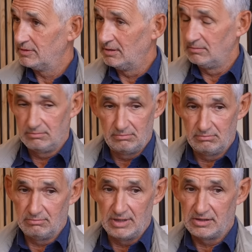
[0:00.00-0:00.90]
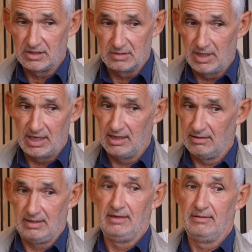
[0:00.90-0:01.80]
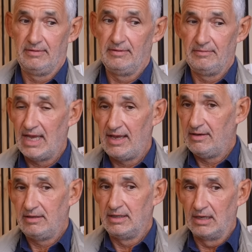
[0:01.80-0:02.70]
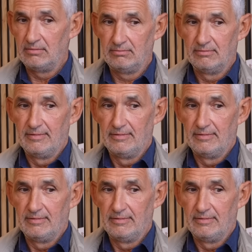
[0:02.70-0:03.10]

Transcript: So let's just make, you know,